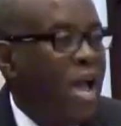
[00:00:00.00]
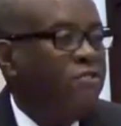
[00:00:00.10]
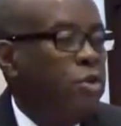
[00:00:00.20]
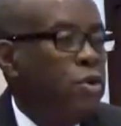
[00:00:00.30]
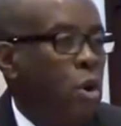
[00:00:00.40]
a
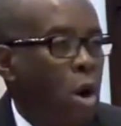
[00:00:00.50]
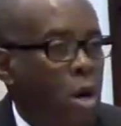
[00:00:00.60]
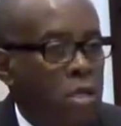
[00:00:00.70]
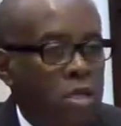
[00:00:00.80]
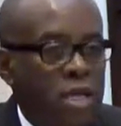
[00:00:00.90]
new heart?
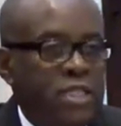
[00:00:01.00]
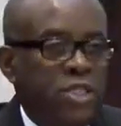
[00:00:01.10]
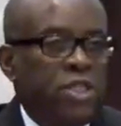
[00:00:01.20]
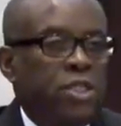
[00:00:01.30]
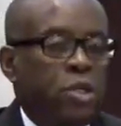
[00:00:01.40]
Is
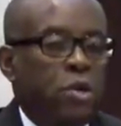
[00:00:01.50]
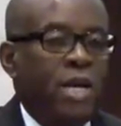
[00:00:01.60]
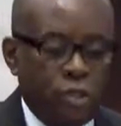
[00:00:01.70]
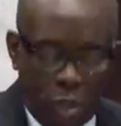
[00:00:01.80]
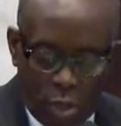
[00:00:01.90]
Jesus Christ
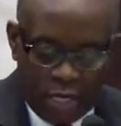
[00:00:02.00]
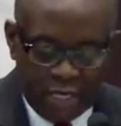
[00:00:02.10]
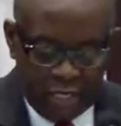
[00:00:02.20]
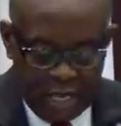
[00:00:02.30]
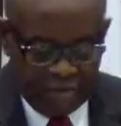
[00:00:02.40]
your Lord and
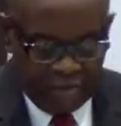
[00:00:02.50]
Savior?